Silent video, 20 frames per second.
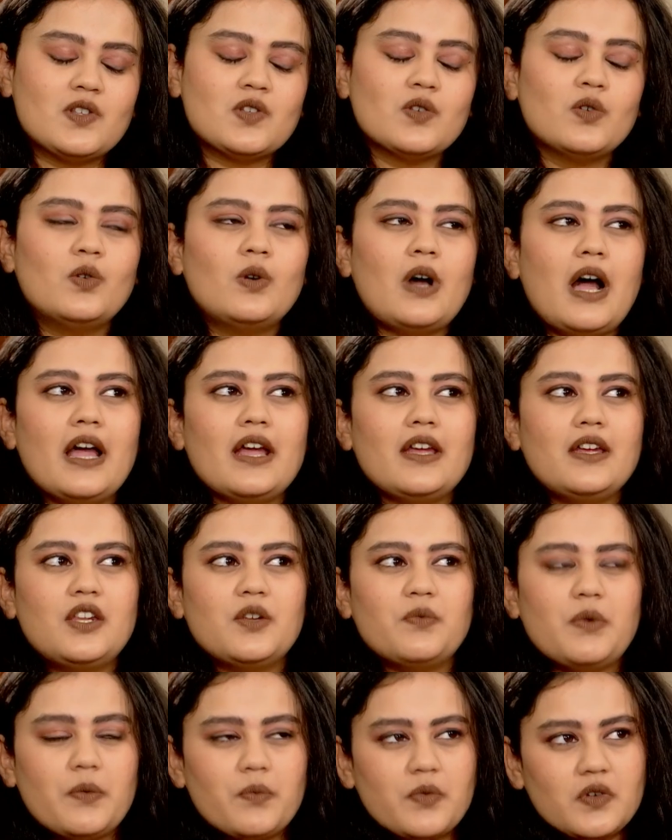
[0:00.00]
So I
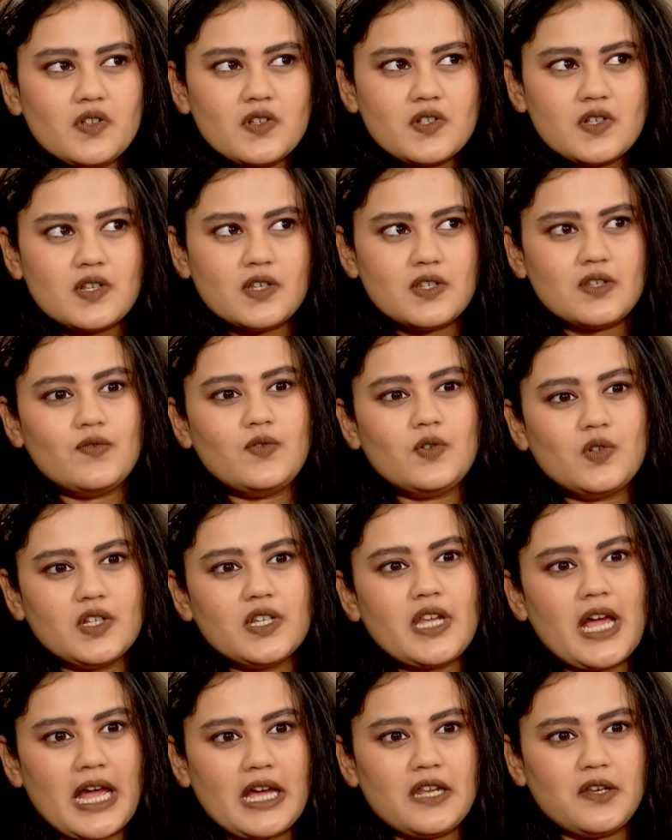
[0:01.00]
remember this interview
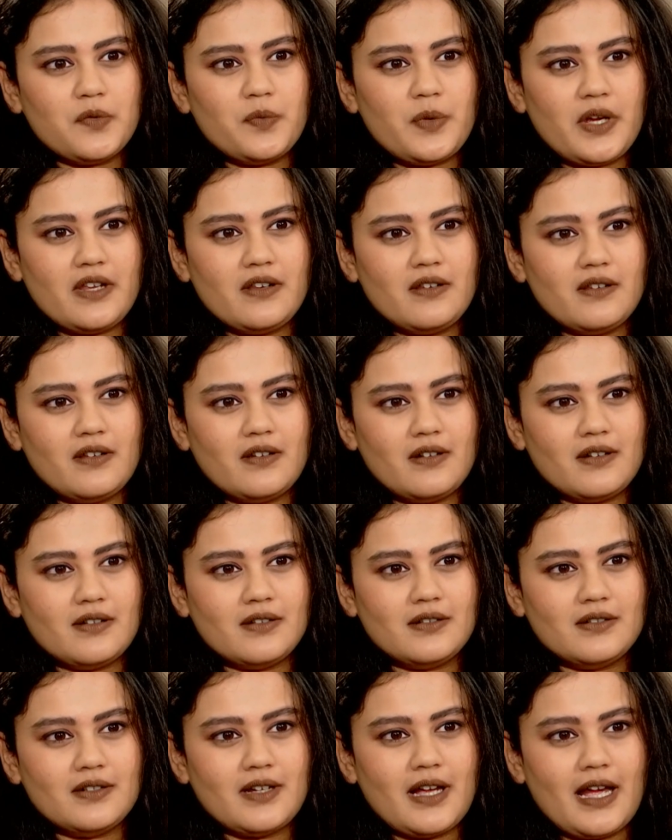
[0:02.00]
that Anna Ben
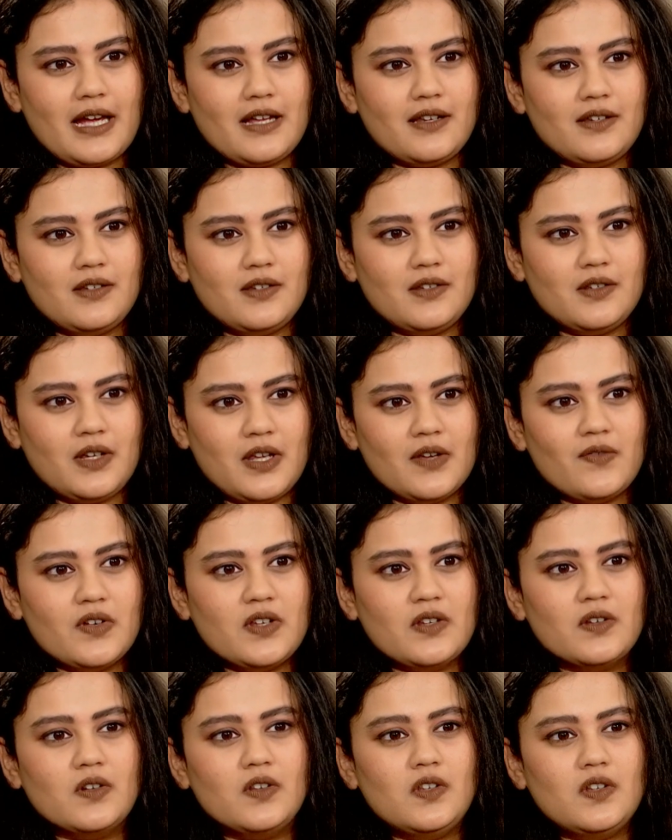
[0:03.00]
had
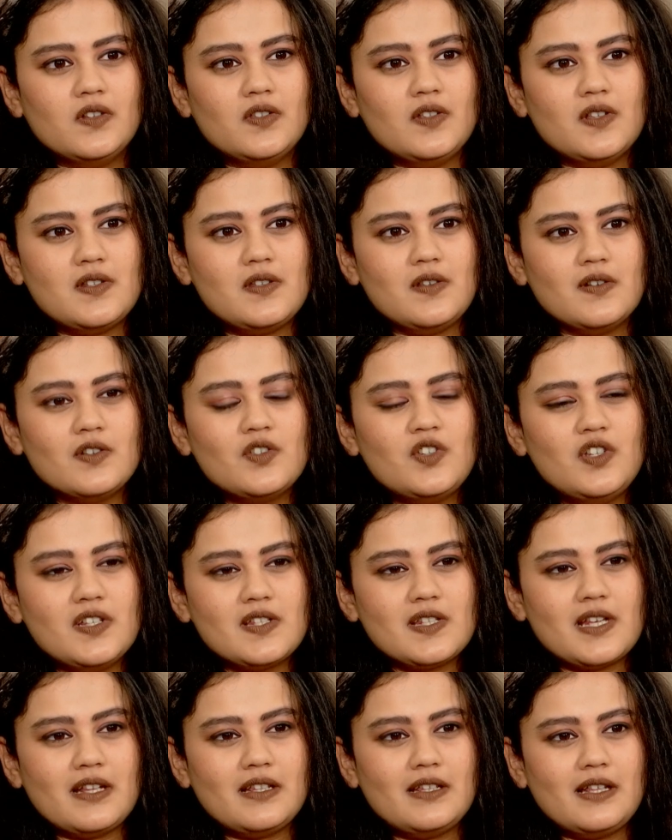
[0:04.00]
given earlier this year. She
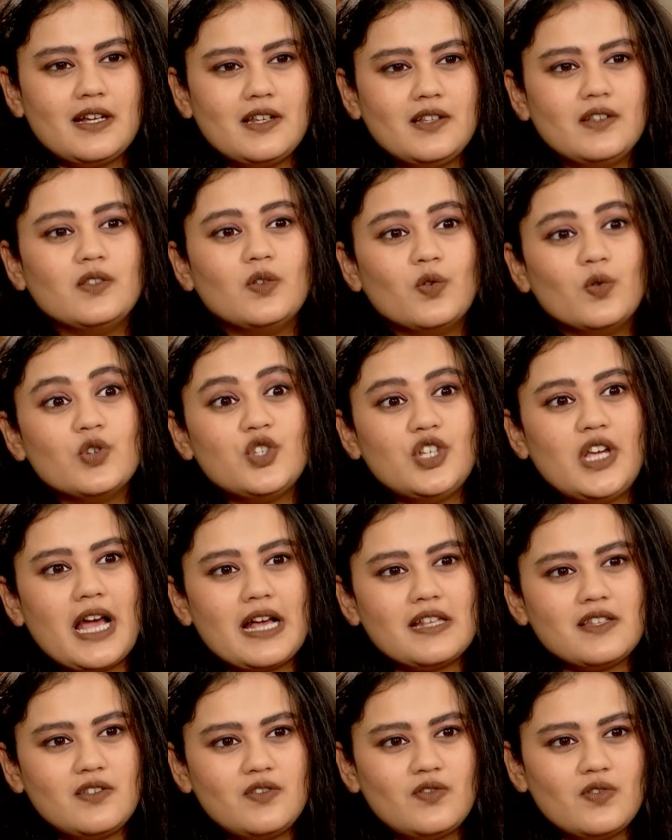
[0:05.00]
said that though she
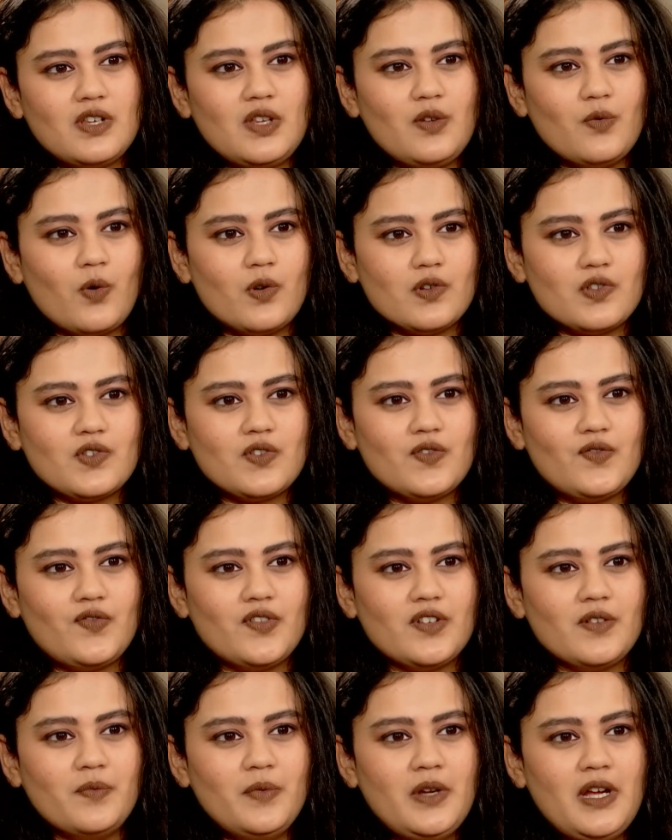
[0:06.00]
hasn't really watched the
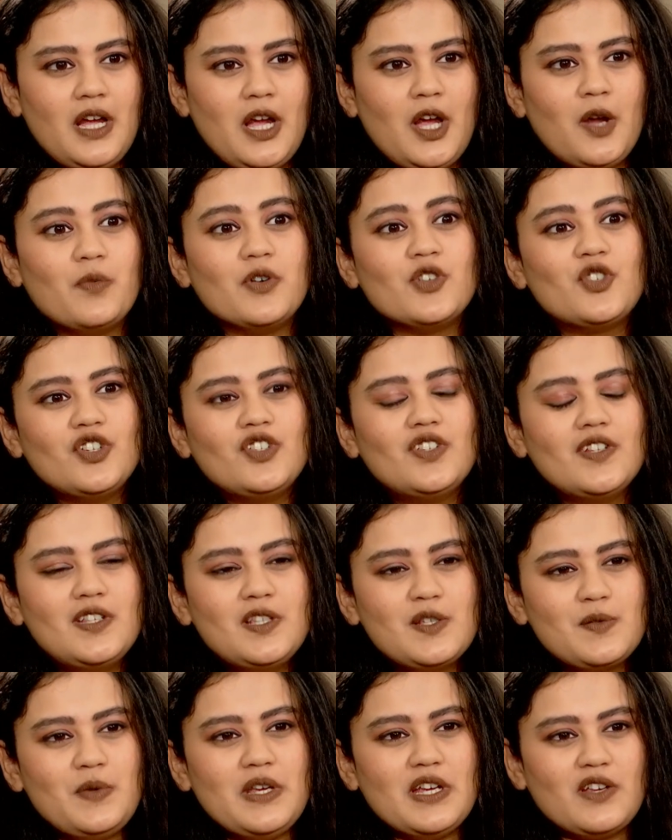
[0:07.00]
film, but she
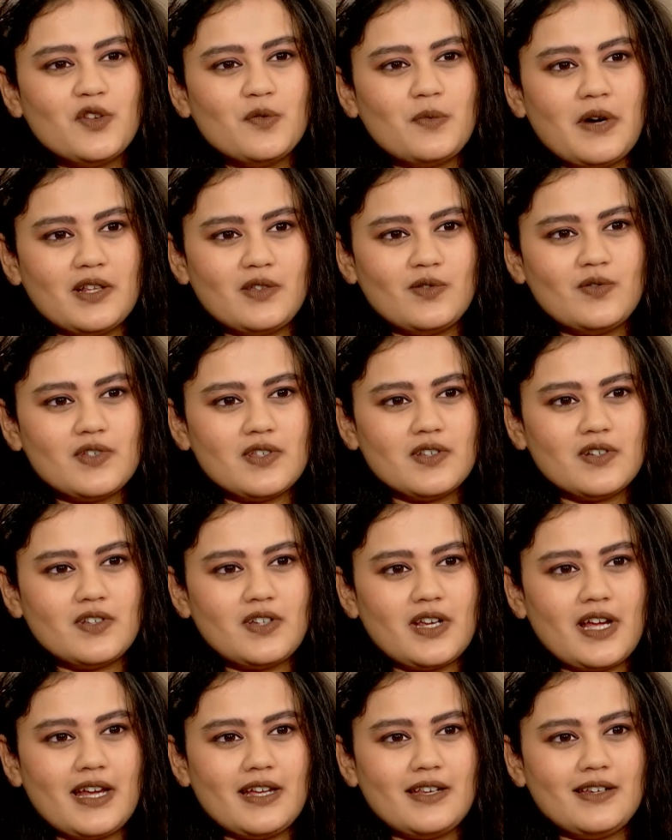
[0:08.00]
did speak to Mathu sir,
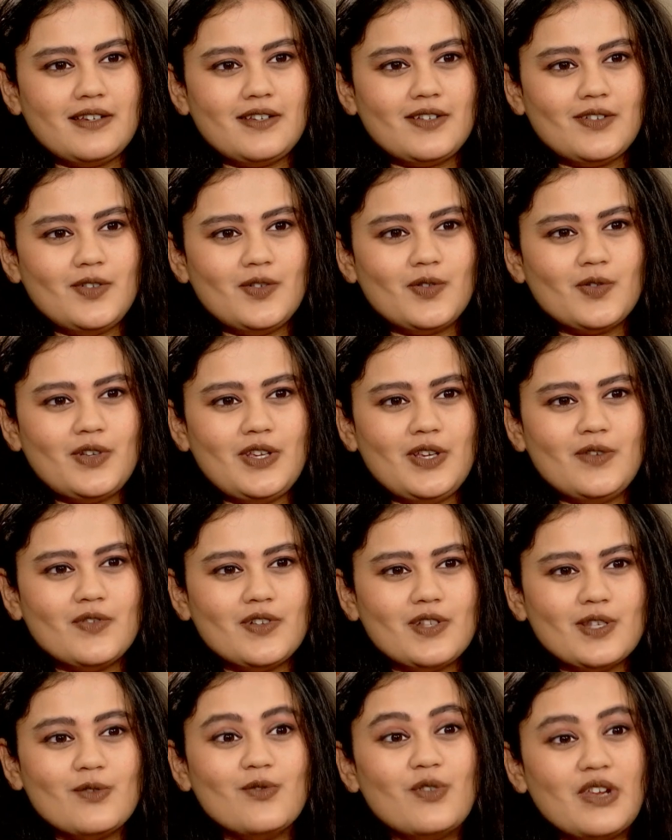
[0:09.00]
and he
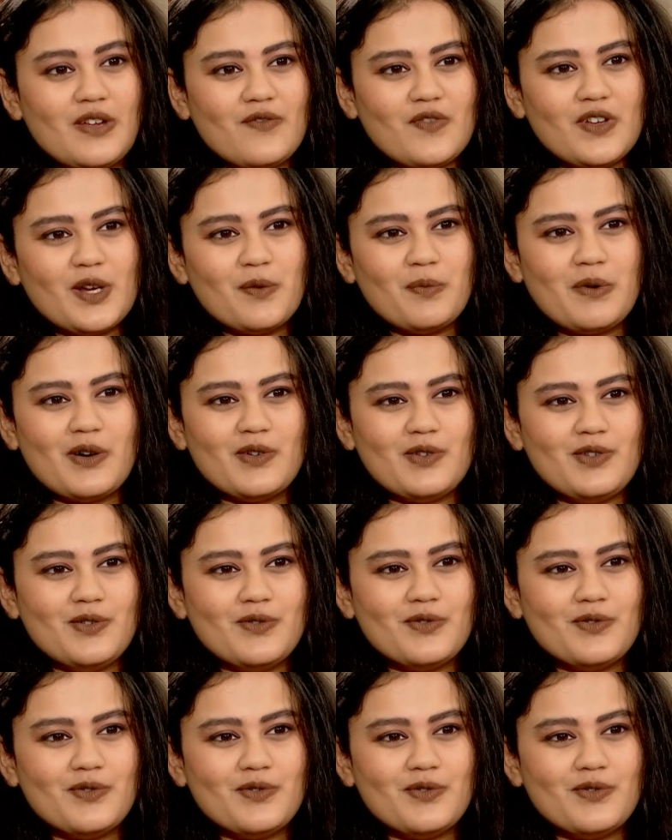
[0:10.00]
was raving about